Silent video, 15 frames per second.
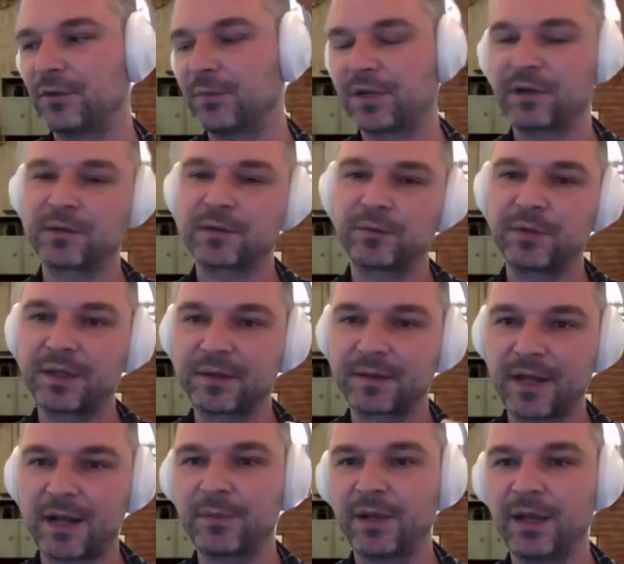because we'll
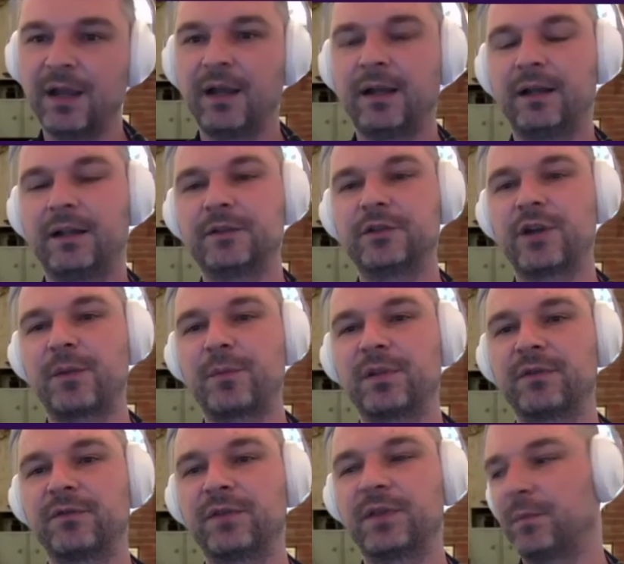stop
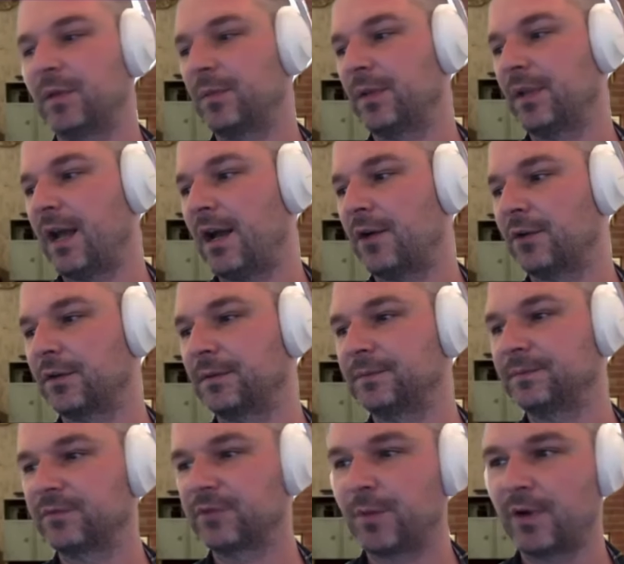dropping these people out
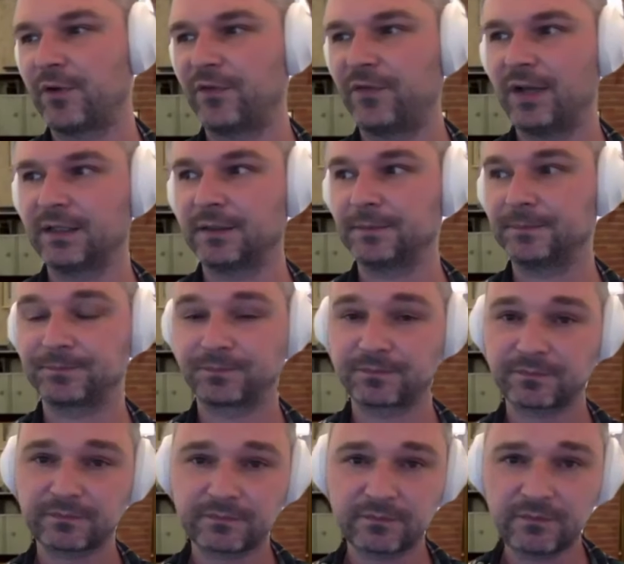from our funnel.
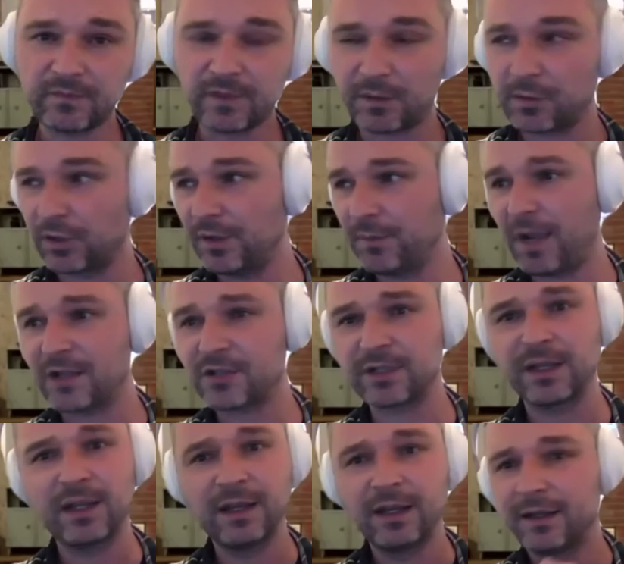So
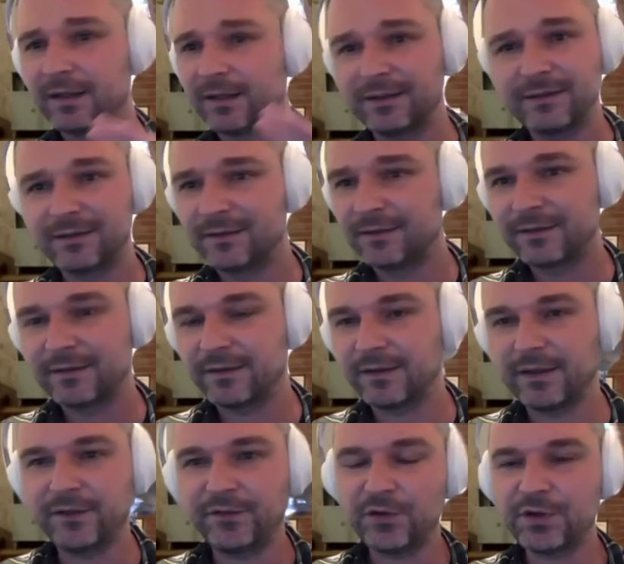imagine
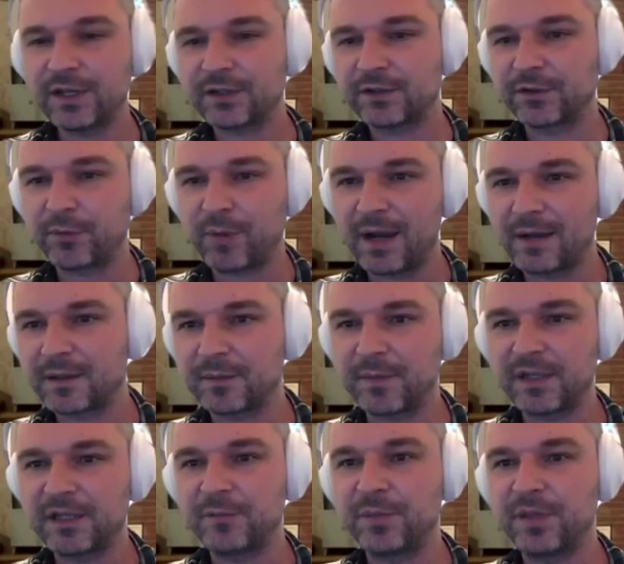if you get twice as
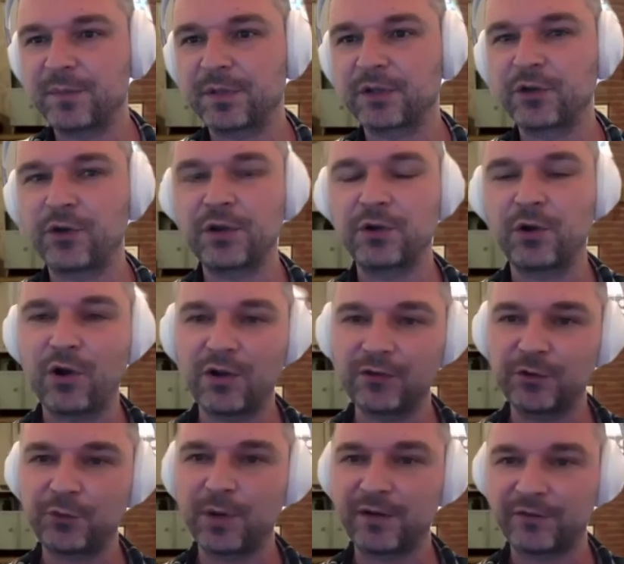many people going all
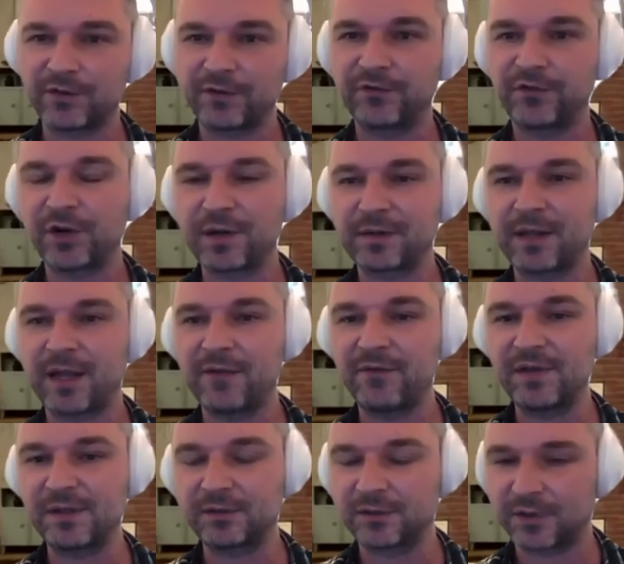the way from first-time
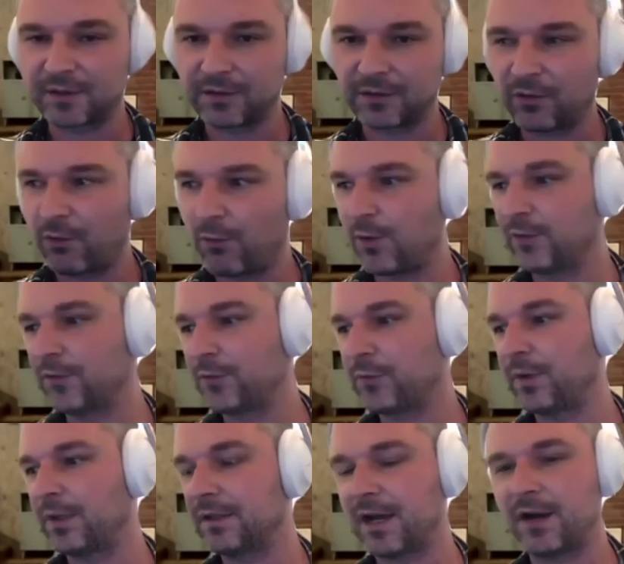visitors all the
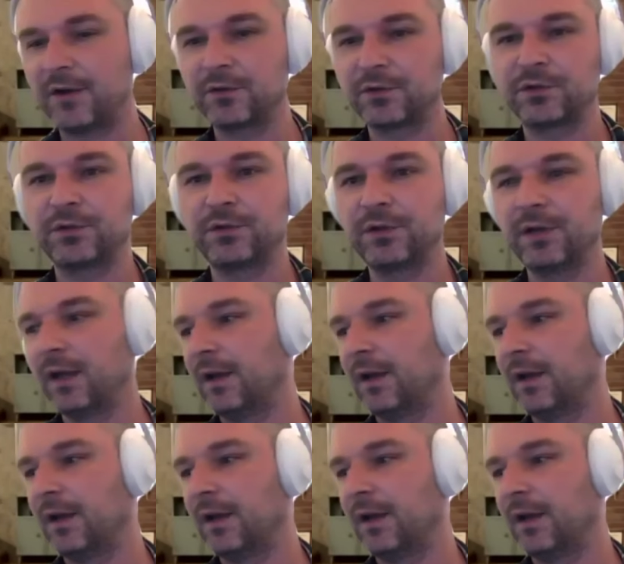way down to